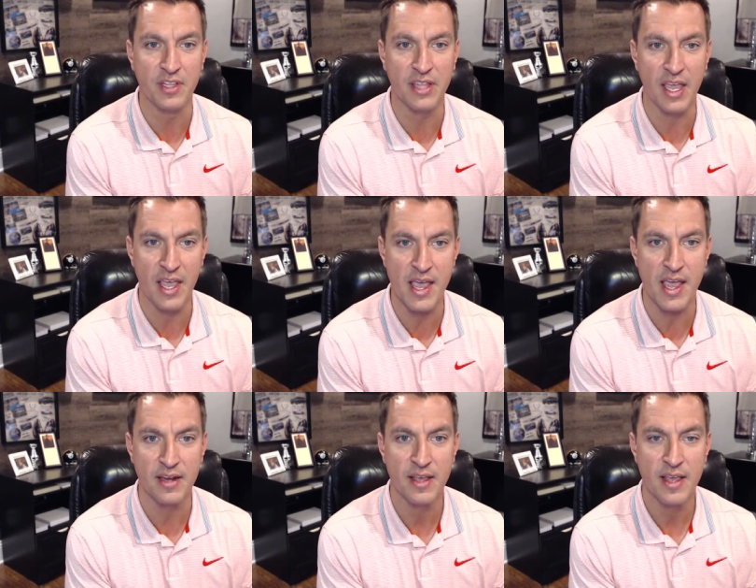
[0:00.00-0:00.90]
that they
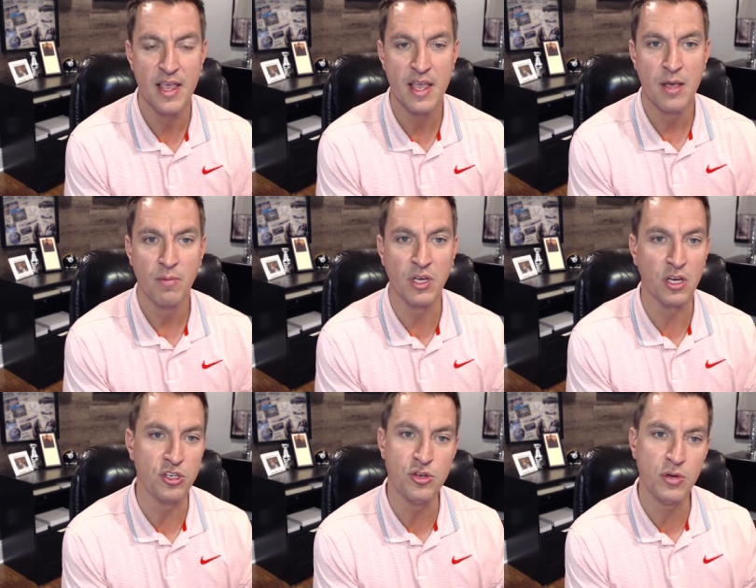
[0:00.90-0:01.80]
had
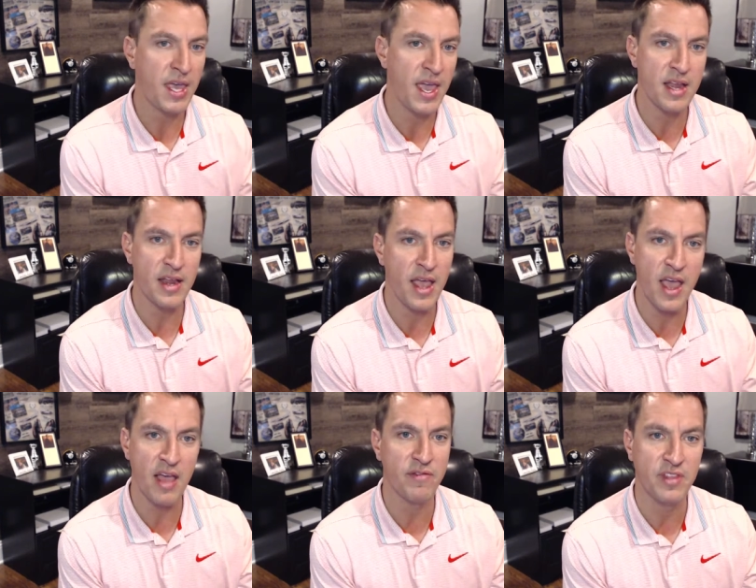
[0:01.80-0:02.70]
because you can't
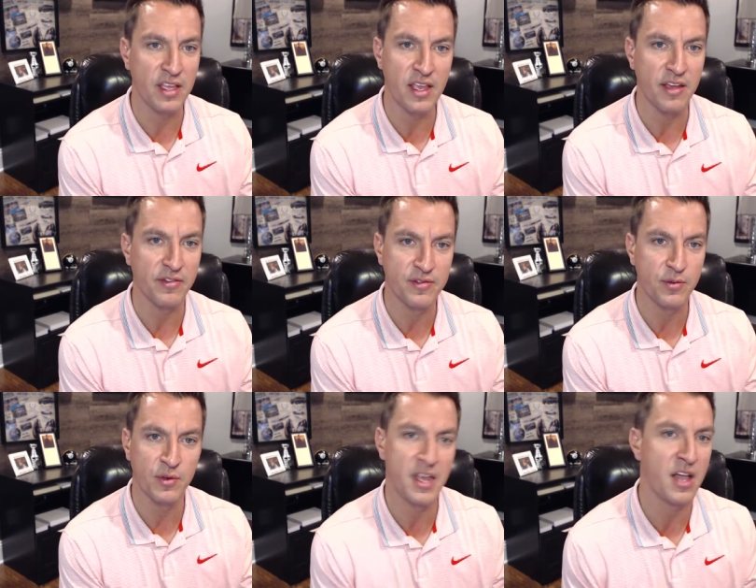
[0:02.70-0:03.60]
have the
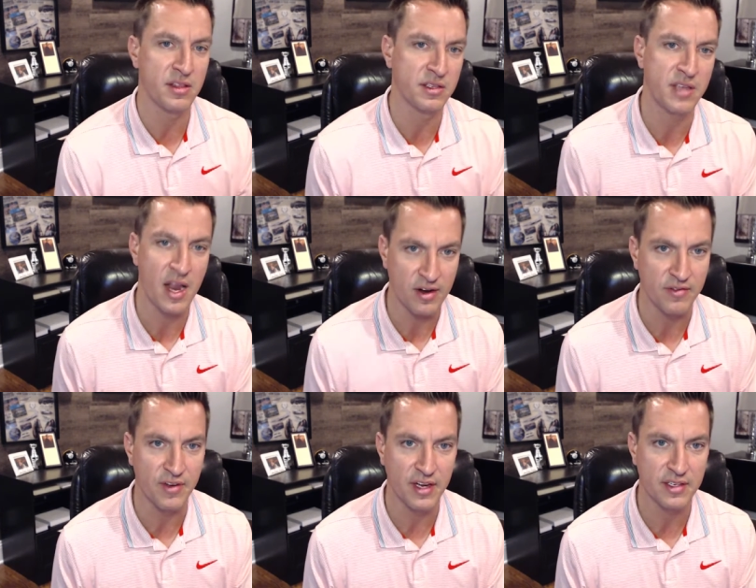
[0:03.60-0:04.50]
gift without the
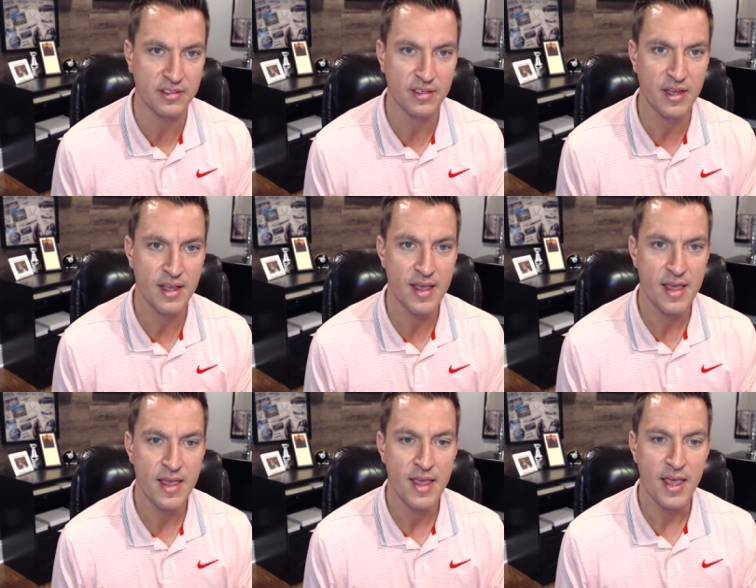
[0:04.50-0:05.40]
sacrifice.
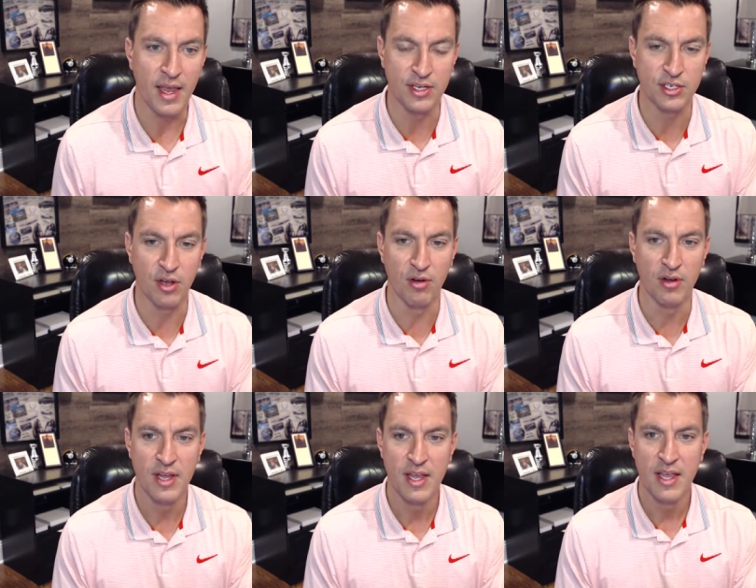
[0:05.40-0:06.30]
And
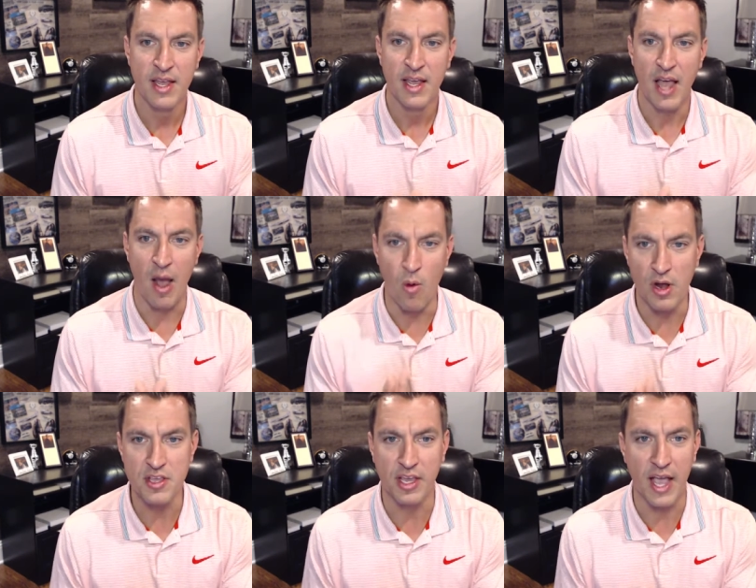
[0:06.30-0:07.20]
so I
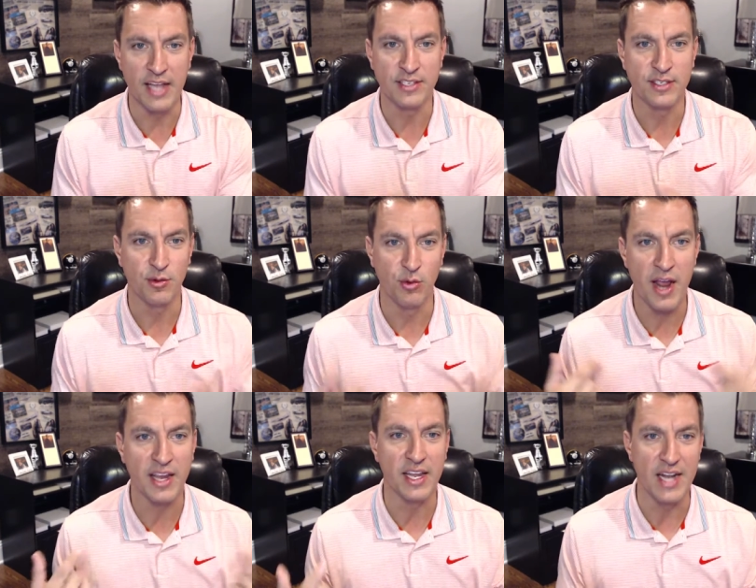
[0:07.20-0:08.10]
want you guys to
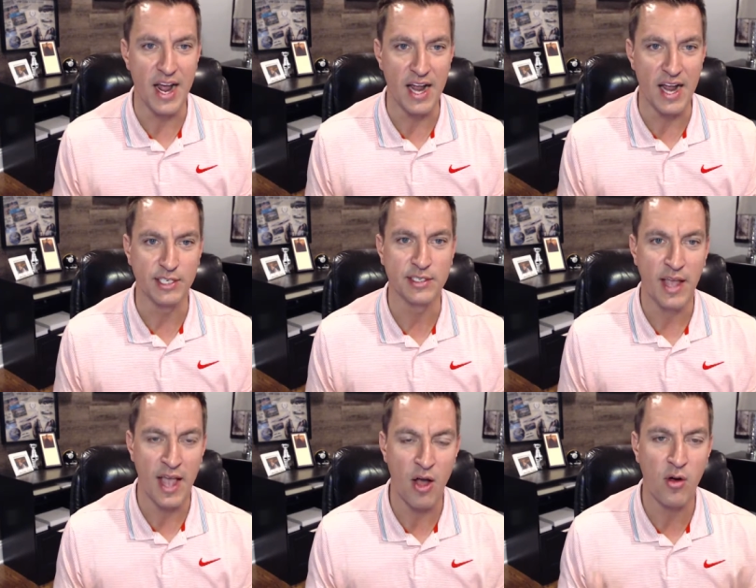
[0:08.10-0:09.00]
recognize
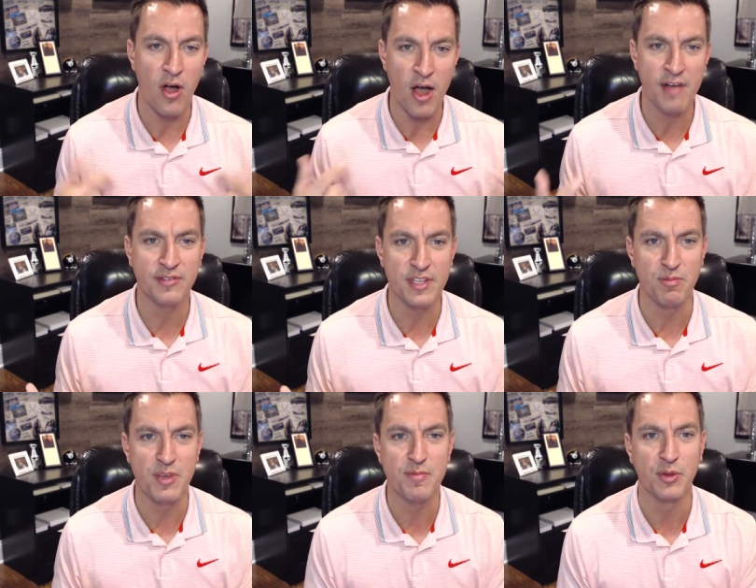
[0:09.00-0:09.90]
how
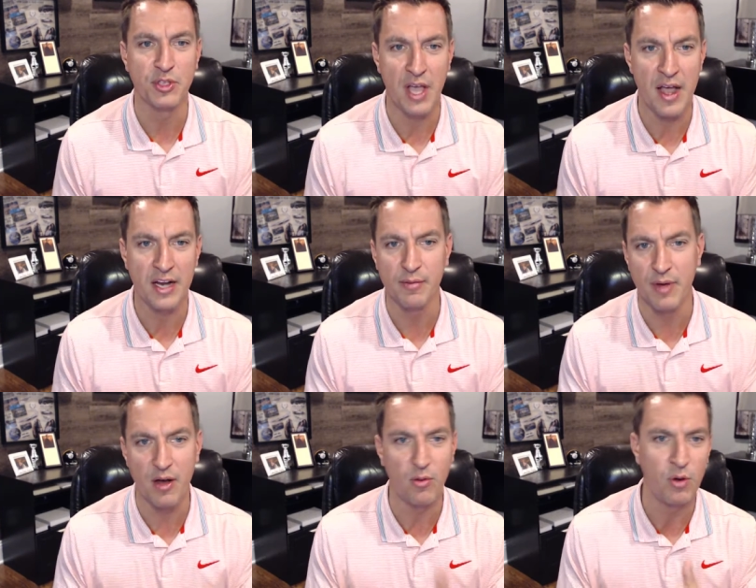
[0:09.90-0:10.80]
often people talk
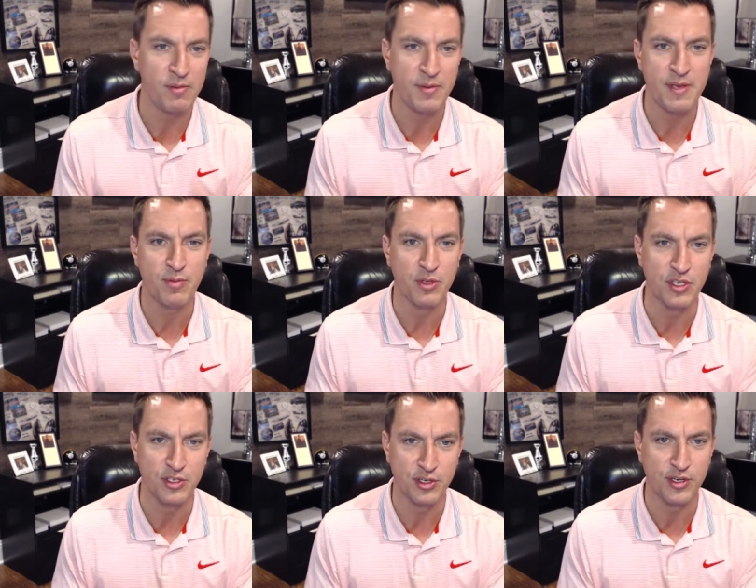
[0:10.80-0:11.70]
about what people
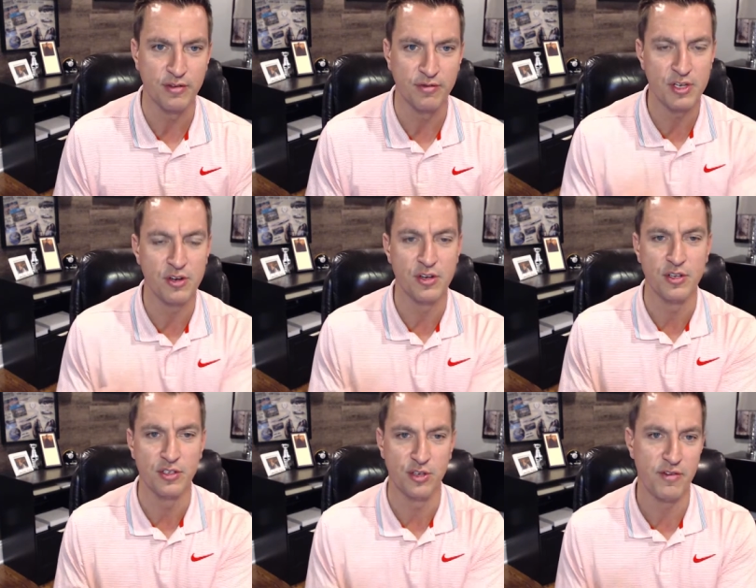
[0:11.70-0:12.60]
deserve, what you're
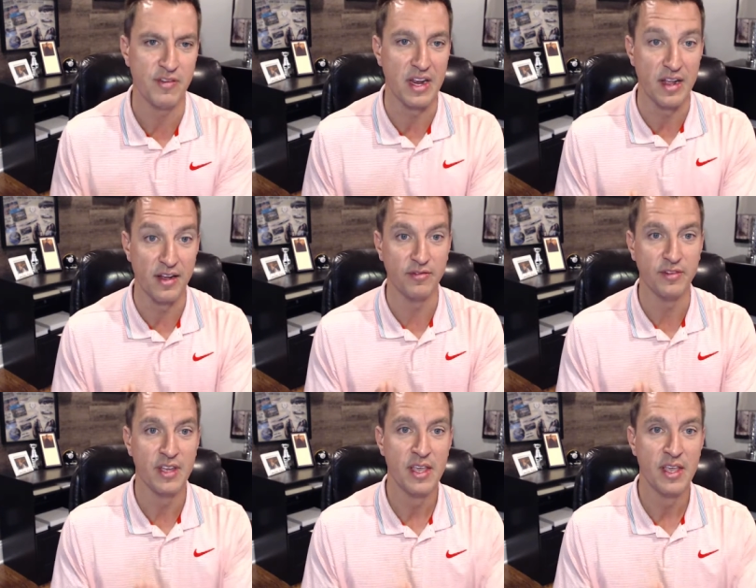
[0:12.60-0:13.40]
deserving of,